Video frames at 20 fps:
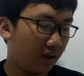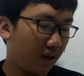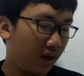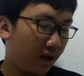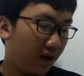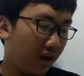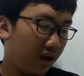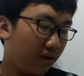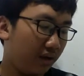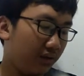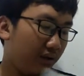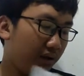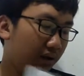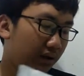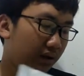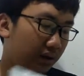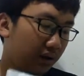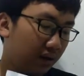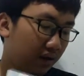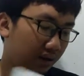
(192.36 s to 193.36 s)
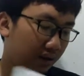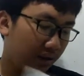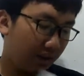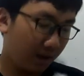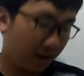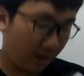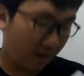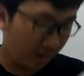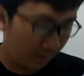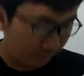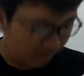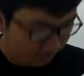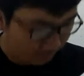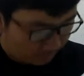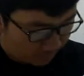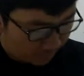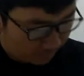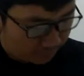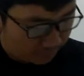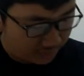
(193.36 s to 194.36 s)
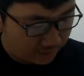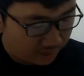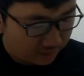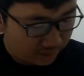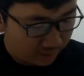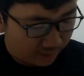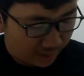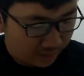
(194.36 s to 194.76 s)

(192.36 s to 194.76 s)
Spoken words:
I really think that people should